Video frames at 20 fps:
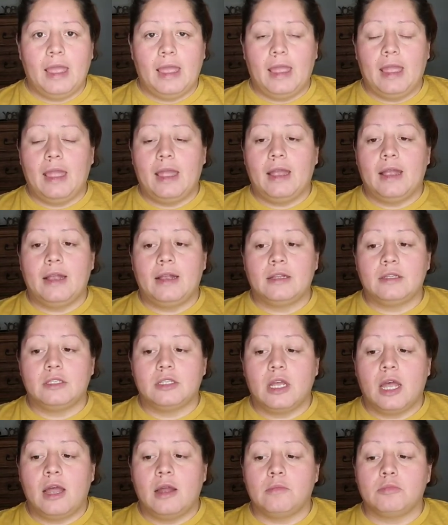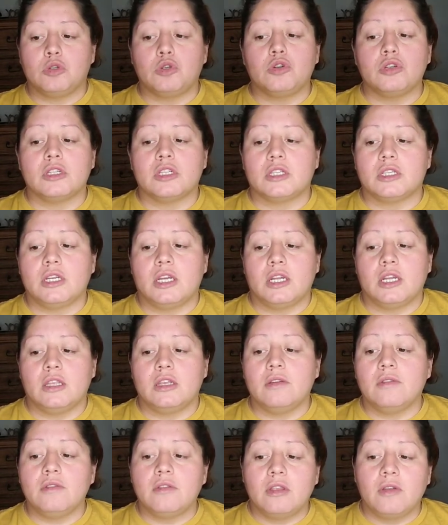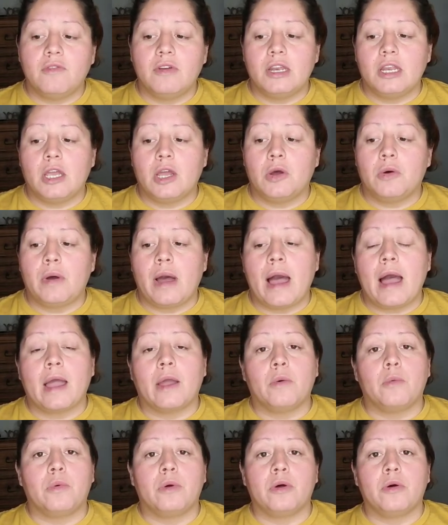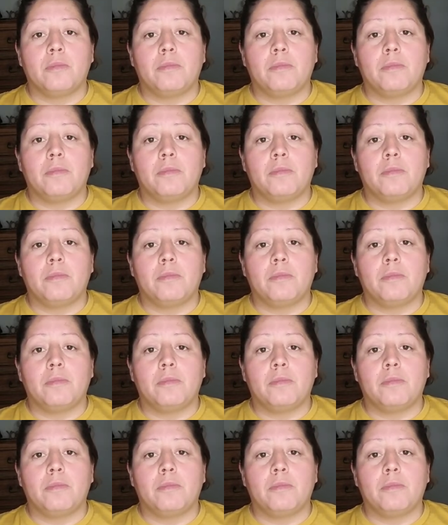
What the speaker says: And towards the end of the video, I will